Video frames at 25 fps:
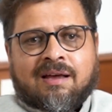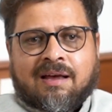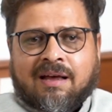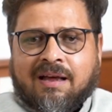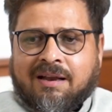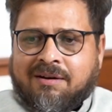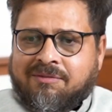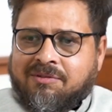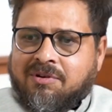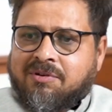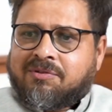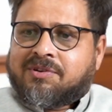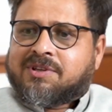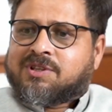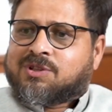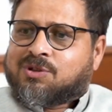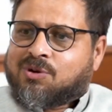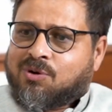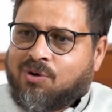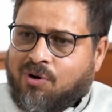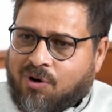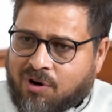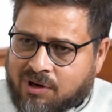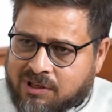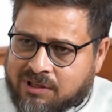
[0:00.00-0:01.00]
and we wish
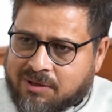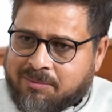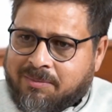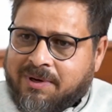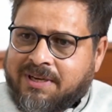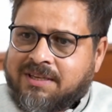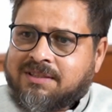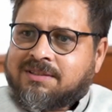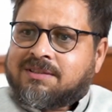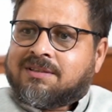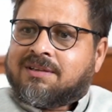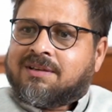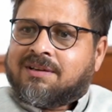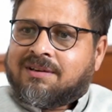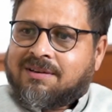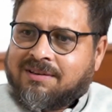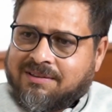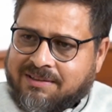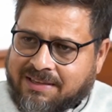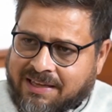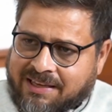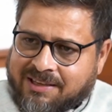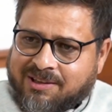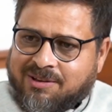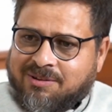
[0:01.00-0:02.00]
you all the best.
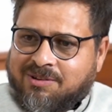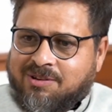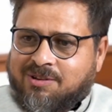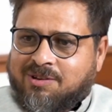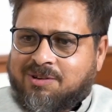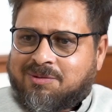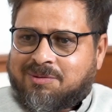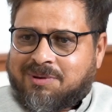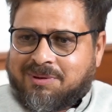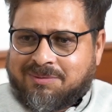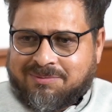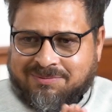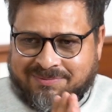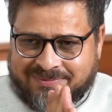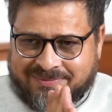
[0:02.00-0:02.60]
Thank you, Yuri Bab.